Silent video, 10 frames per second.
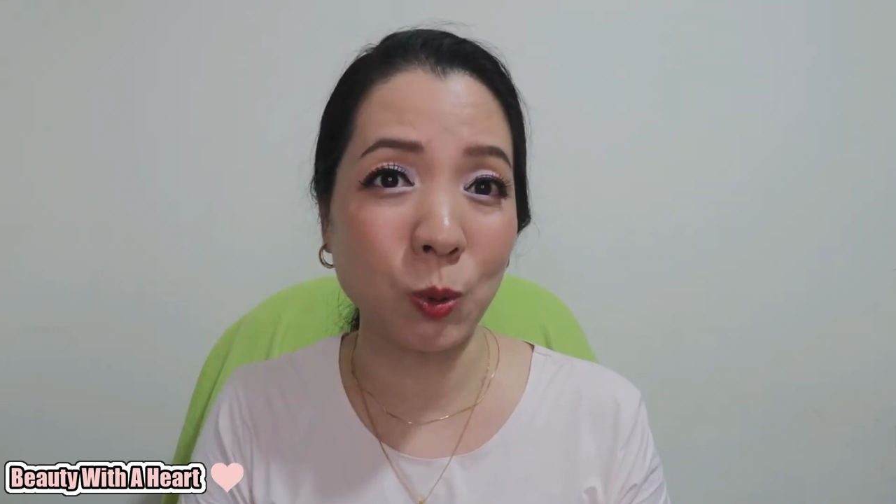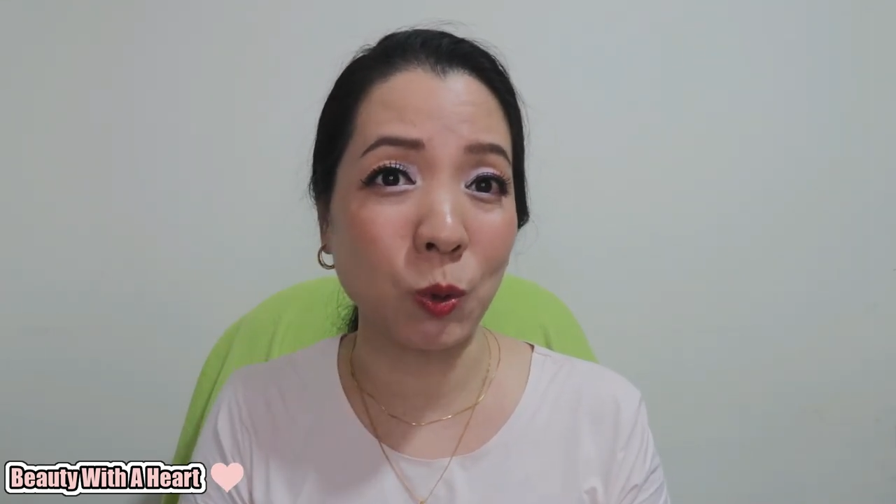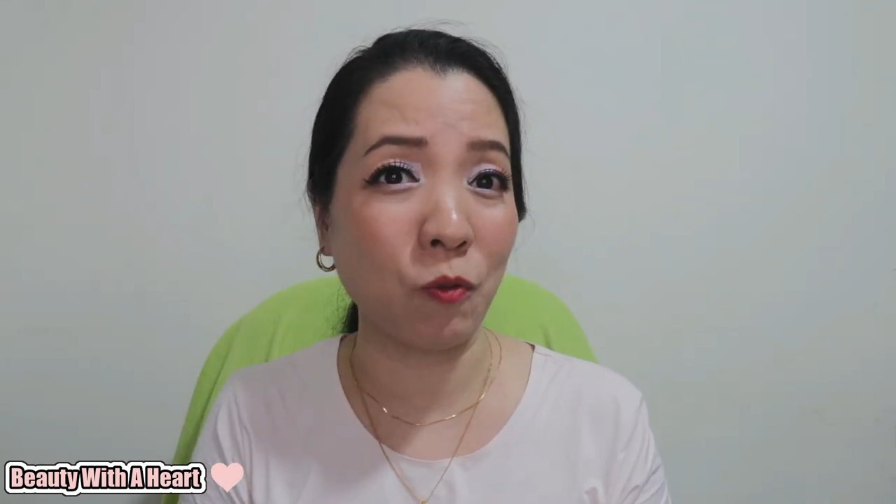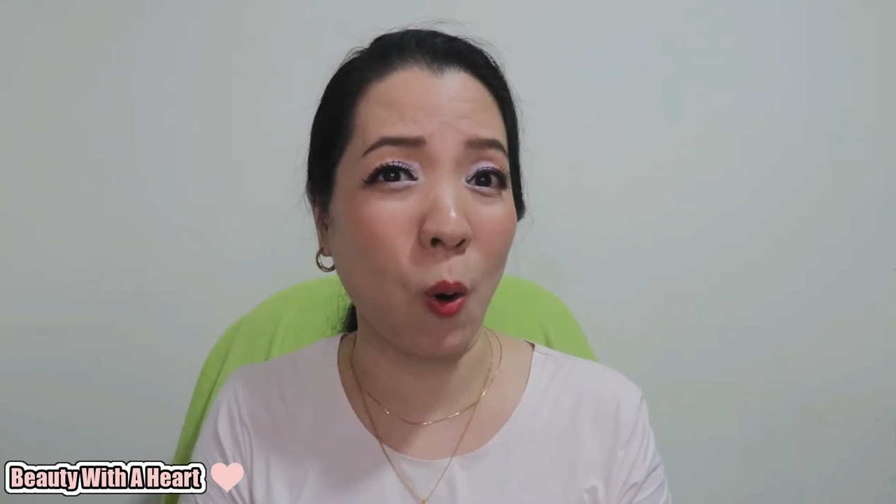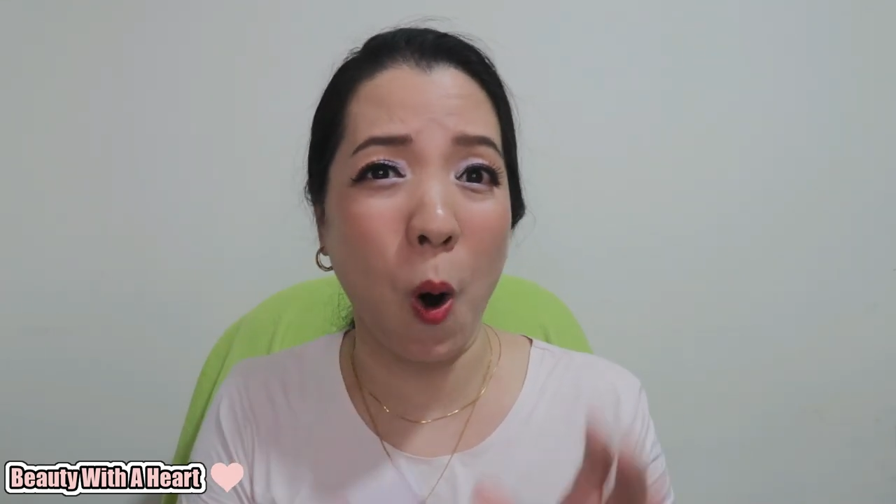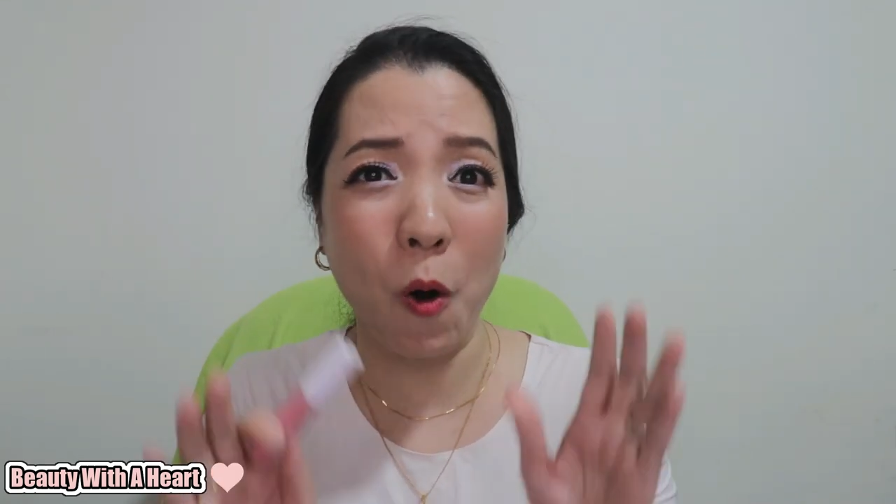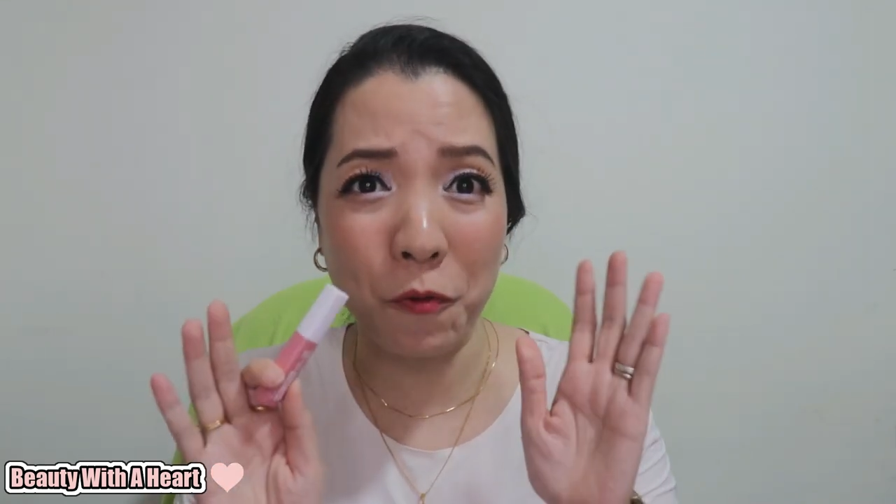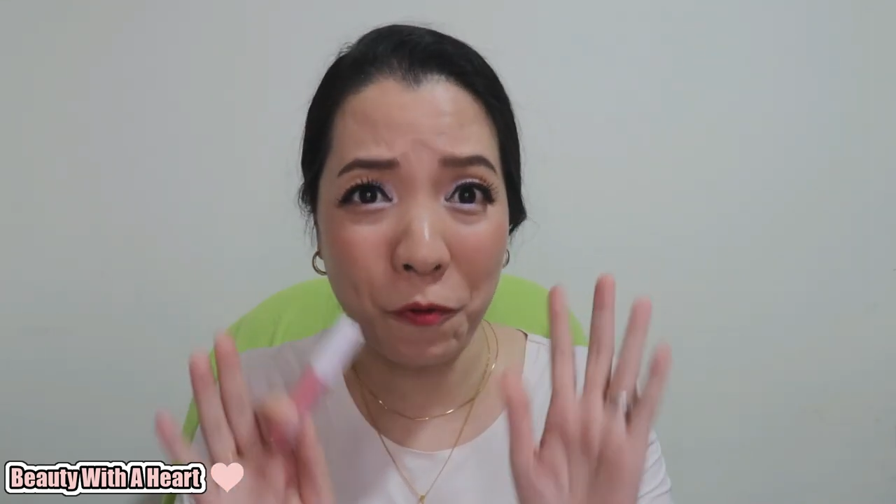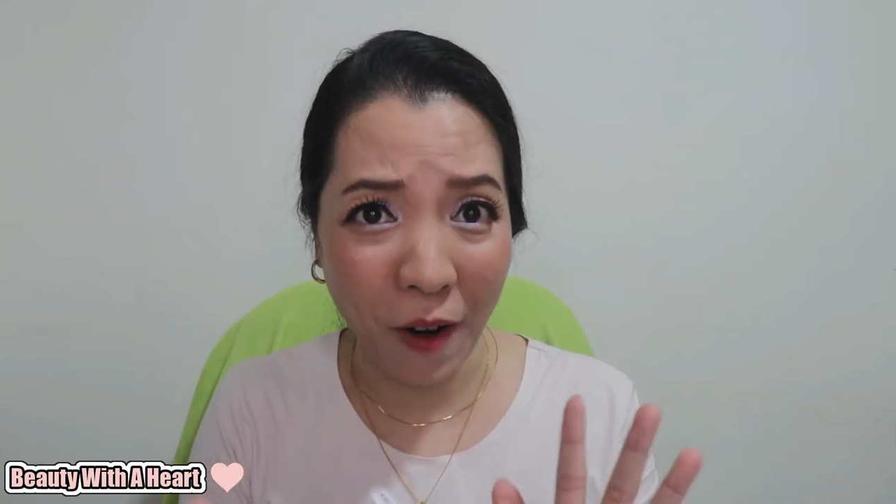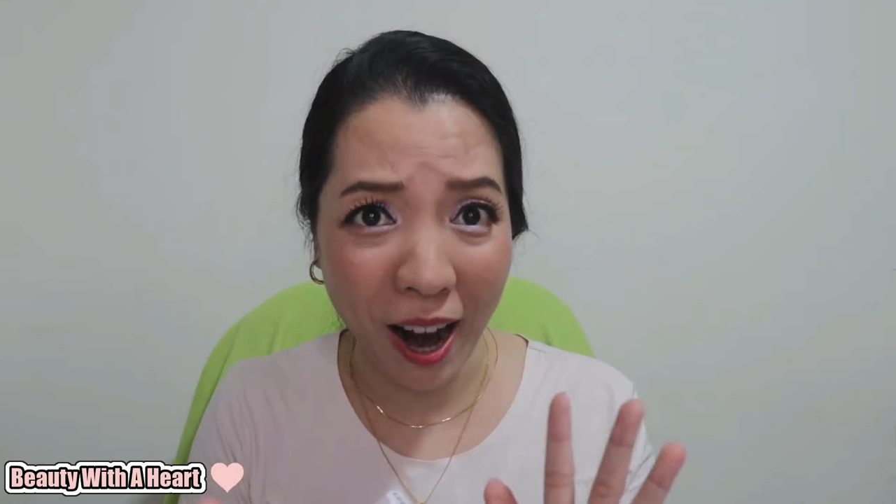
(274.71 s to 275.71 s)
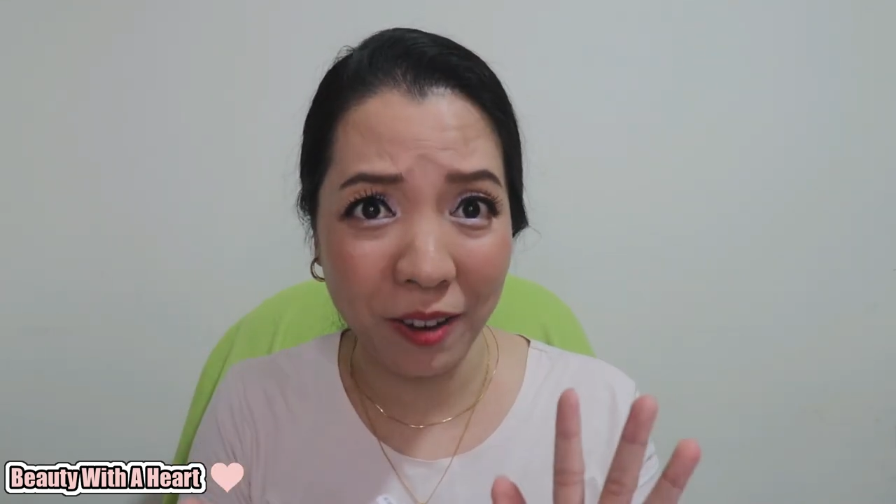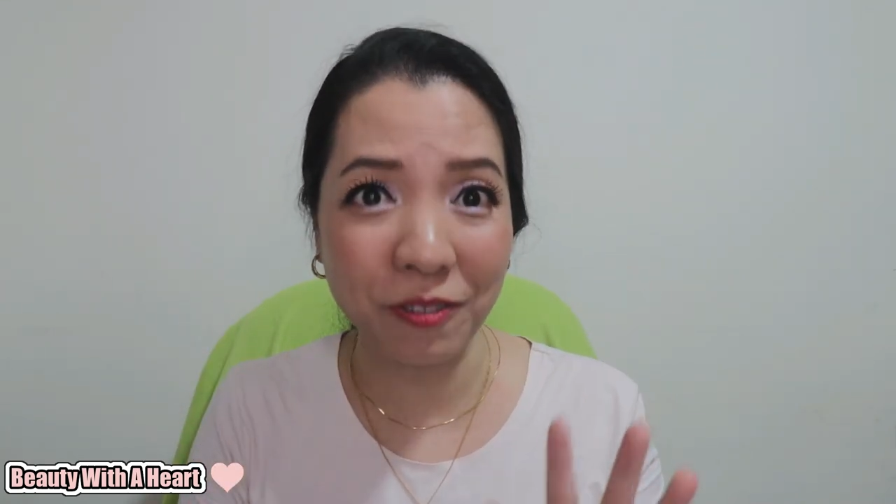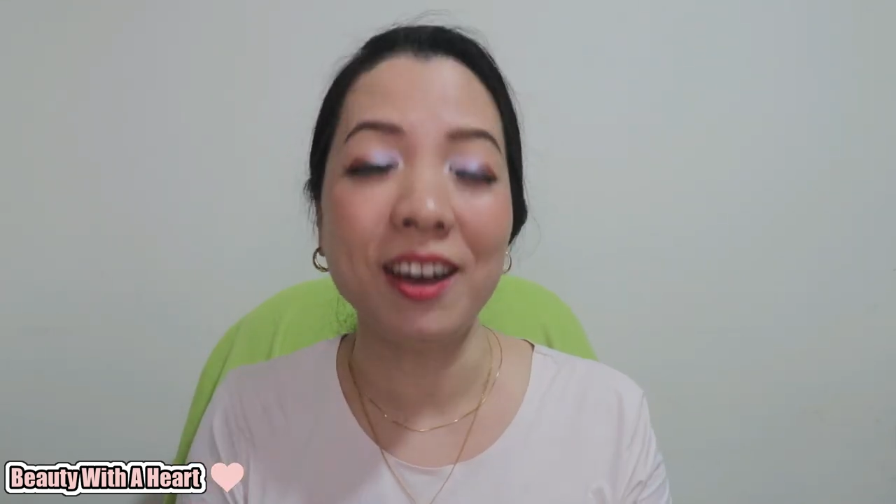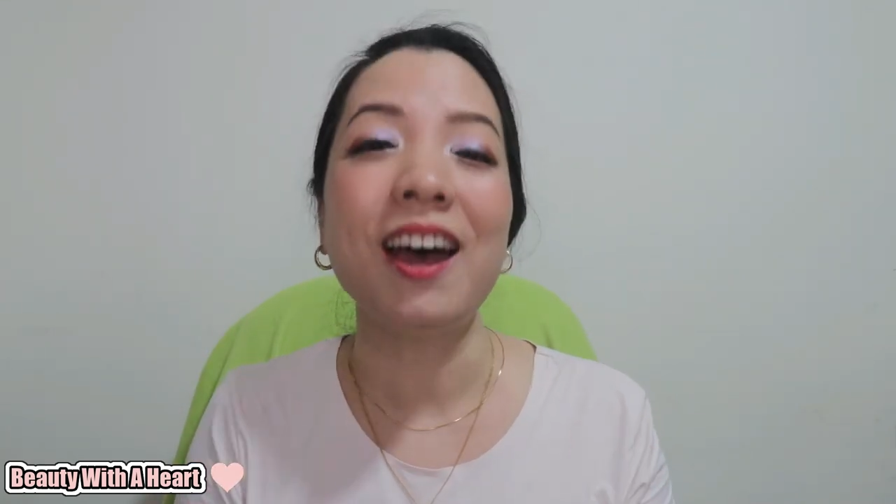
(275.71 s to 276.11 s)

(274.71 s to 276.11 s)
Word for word: with all 5